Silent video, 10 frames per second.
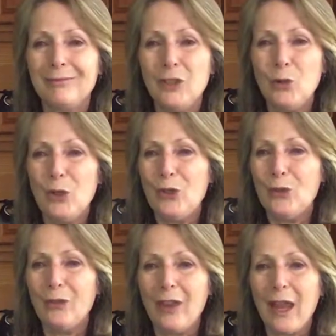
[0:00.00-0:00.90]
You could
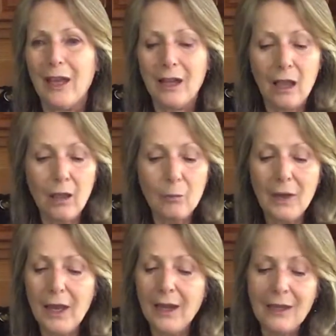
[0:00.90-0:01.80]
use that.
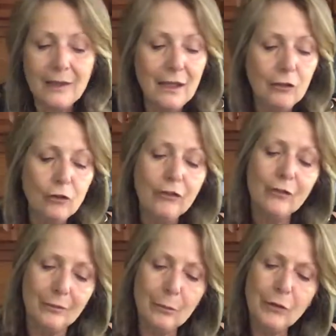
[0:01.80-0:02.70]
Anything,
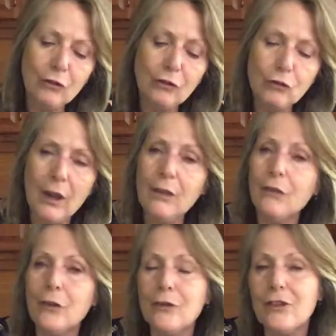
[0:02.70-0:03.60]
but just try the
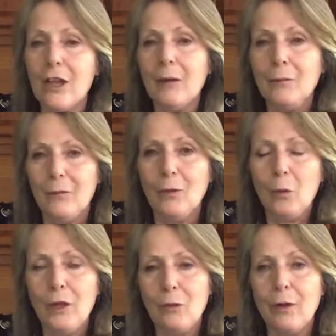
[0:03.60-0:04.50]
first time the
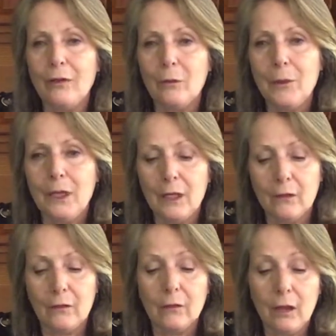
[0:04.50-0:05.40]
way the recipe
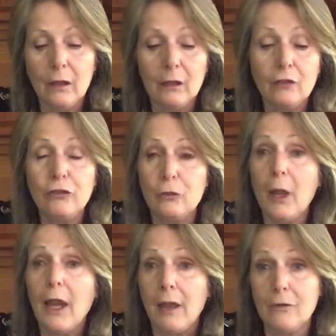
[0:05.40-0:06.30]
is, unless you
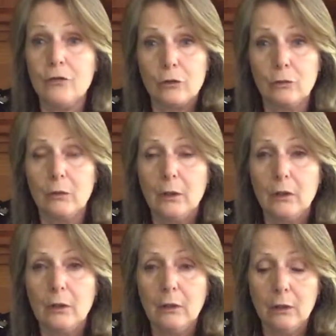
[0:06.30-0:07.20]
have to
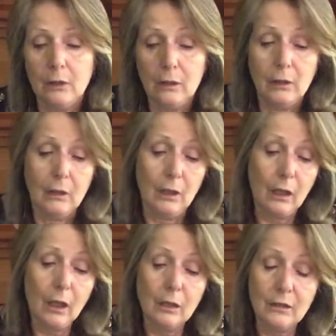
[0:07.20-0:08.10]

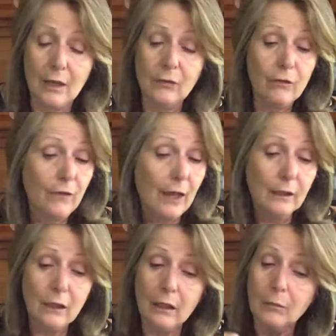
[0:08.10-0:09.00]
cut down the fat,
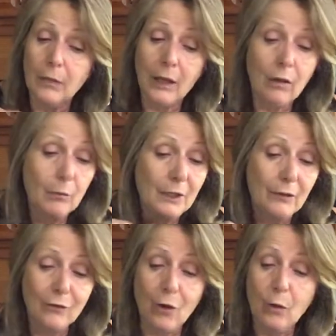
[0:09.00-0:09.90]
then by all
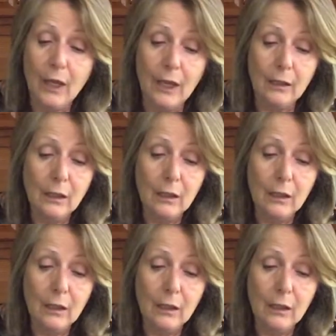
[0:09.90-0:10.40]
means go ahead.